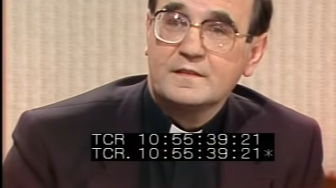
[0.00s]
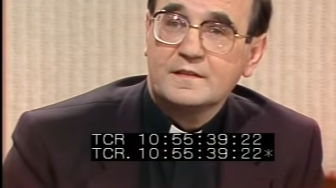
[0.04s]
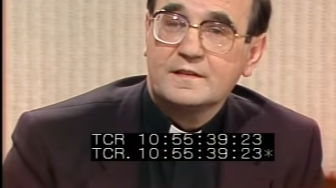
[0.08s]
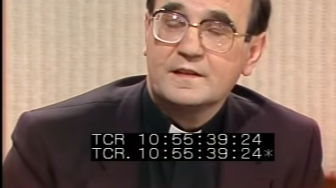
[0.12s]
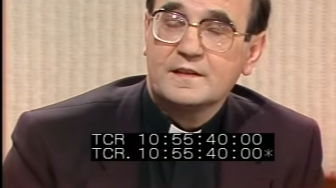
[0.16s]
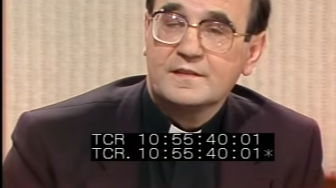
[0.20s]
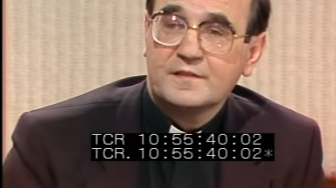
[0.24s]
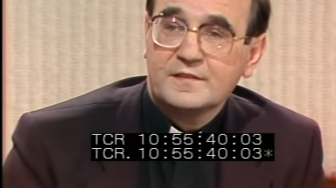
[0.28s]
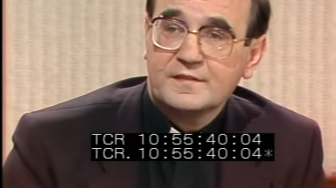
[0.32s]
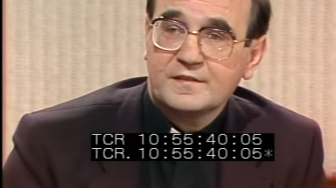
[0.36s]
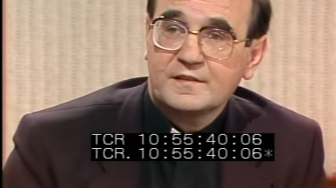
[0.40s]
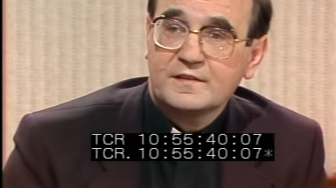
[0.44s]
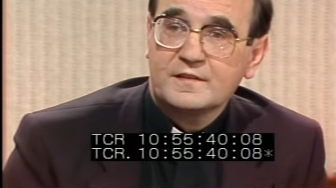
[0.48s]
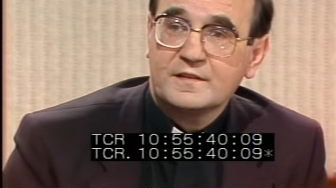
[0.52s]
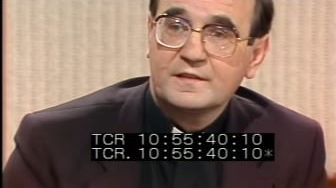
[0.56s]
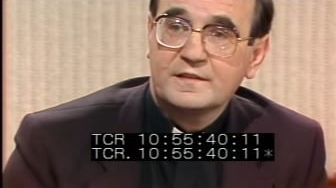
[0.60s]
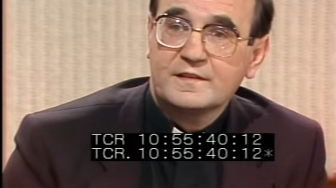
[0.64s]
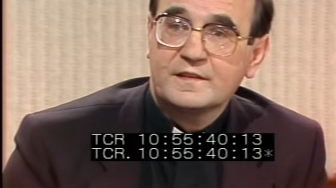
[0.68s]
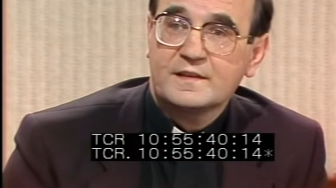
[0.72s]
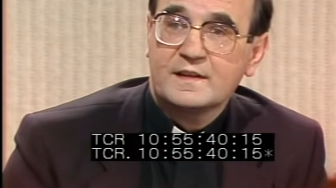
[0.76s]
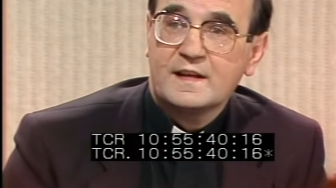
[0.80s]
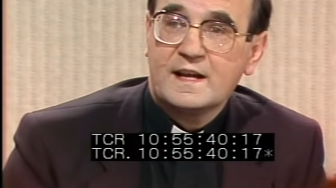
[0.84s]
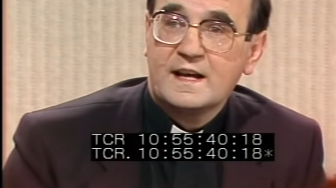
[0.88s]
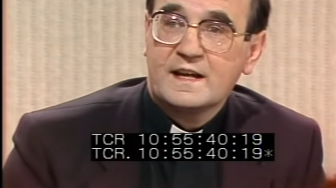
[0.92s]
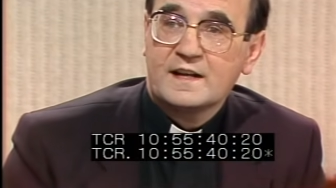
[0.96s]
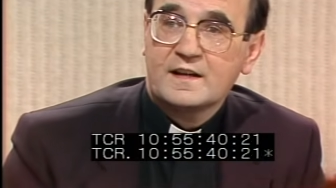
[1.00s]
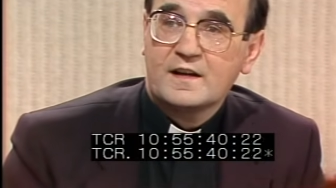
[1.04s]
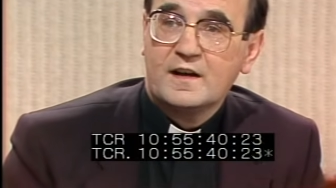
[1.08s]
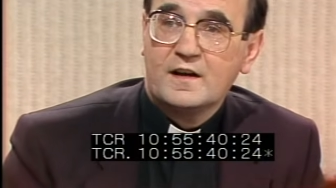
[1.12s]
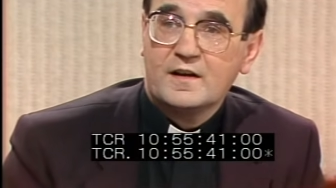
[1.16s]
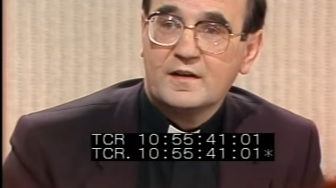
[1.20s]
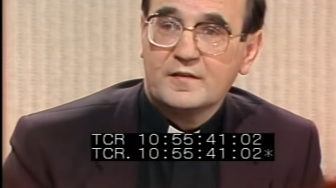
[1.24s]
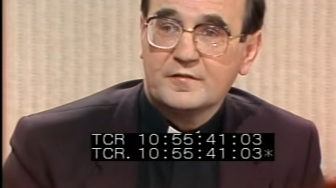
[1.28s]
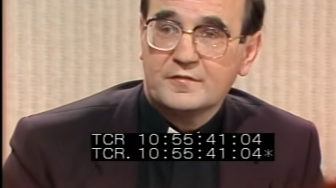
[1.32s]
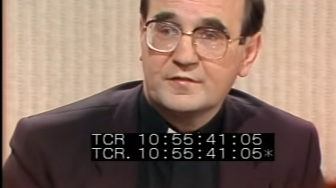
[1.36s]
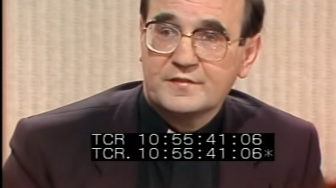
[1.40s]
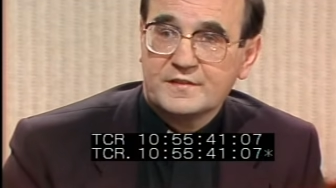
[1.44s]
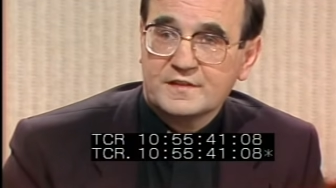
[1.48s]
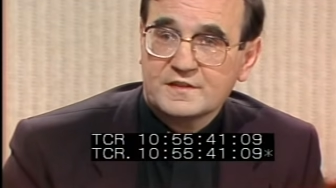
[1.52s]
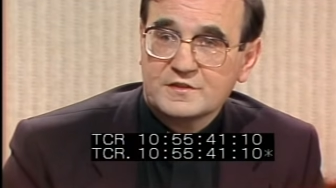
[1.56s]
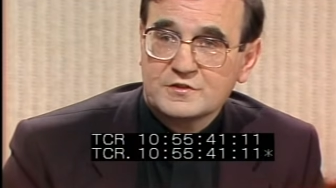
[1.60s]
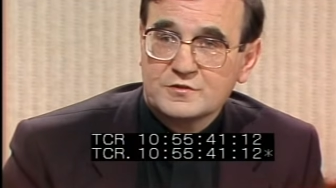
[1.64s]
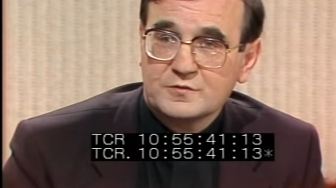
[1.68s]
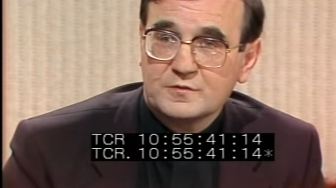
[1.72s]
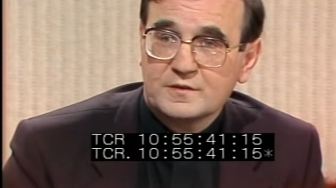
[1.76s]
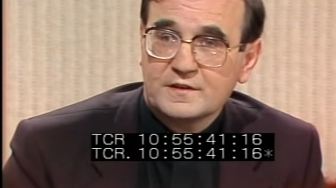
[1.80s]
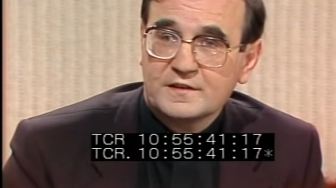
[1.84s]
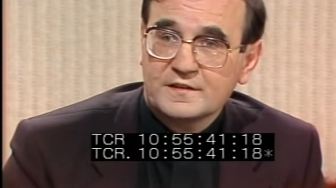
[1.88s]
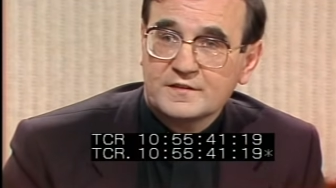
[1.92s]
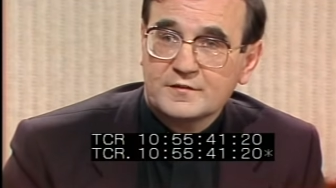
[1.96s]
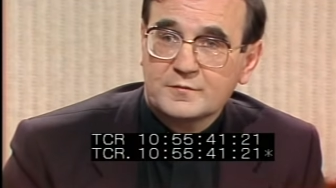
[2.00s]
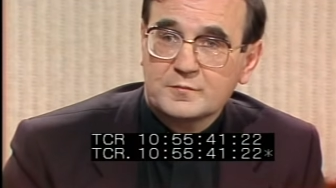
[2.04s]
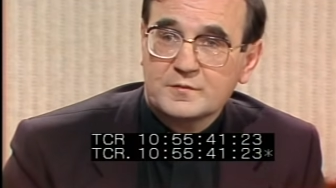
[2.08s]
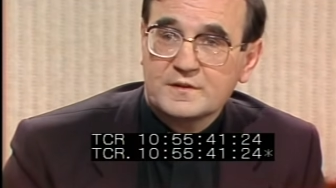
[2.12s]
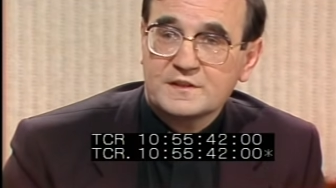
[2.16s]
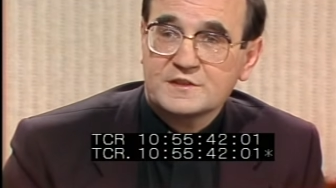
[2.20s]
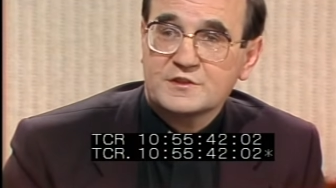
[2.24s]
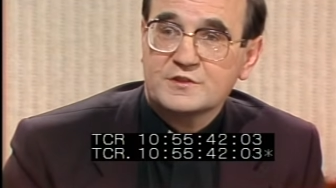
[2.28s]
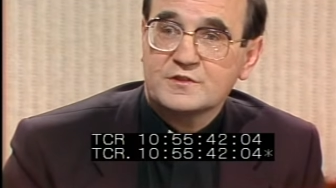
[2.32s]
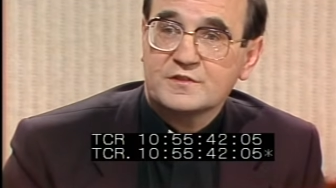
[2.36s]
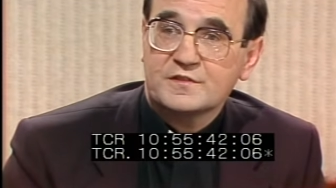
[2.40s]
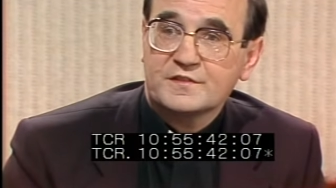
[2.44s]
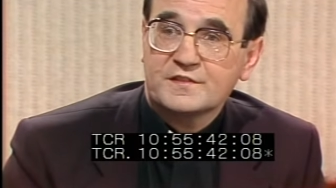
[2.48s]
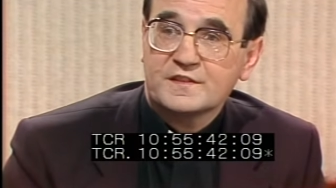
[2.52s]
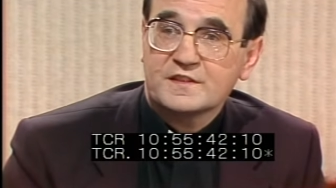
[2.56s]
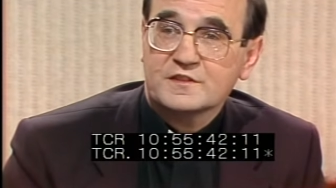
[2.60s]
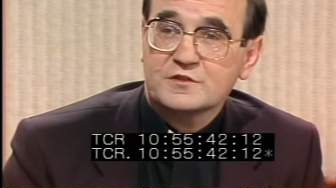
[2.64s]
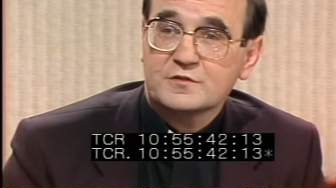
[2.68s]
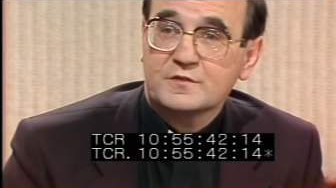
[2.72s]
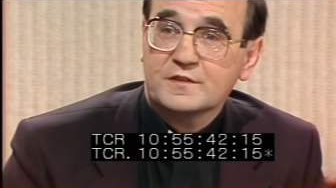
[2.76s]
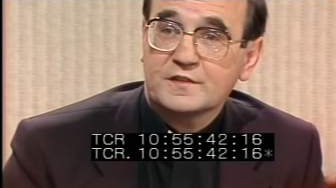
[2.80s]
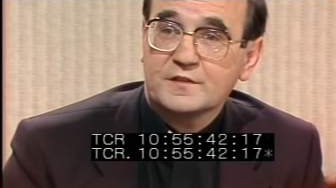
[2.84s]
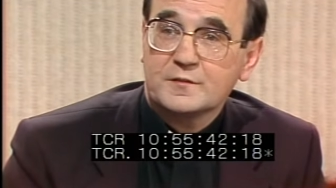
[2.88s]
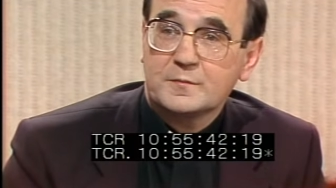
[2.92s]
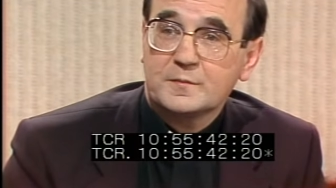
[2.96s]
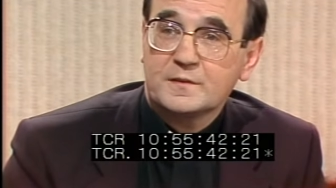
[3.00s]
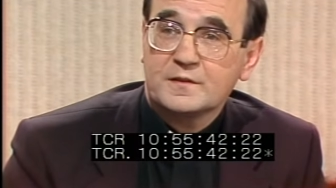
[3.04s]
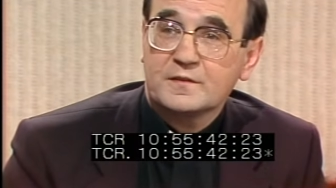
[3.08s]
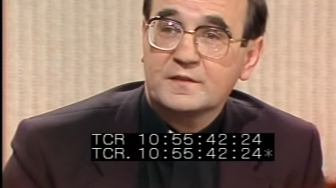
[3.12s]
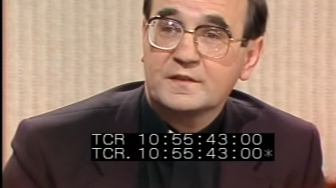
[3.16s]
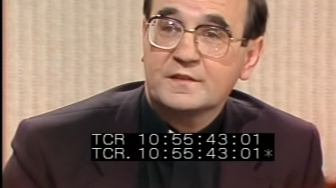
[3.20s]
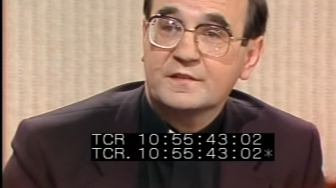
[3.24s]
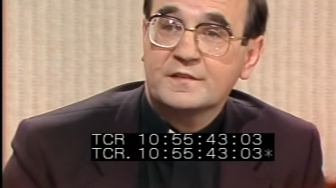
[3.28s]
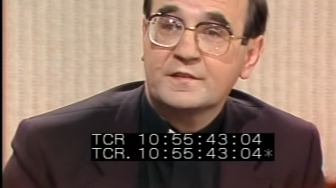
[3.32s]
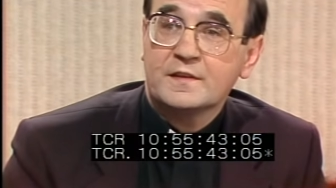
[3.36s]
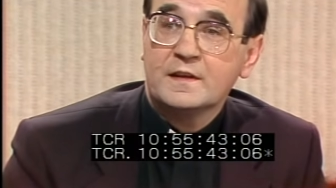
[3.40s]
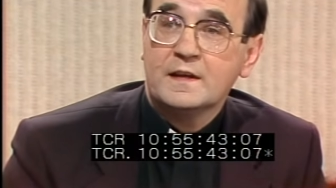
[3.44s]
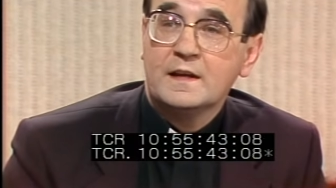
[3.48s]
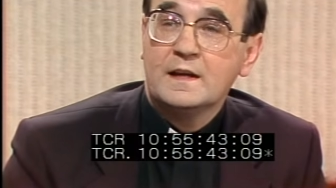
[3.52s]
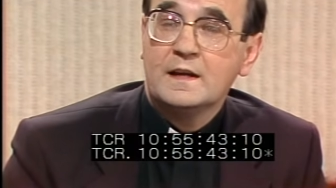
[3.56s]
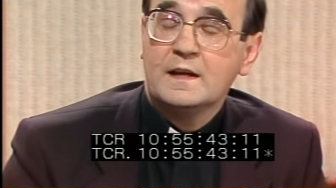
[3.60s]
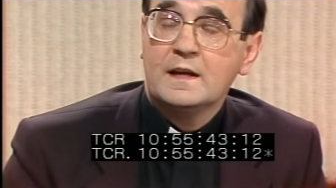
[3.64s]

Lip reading: necessarily the lack of sexual expression or sexual experience.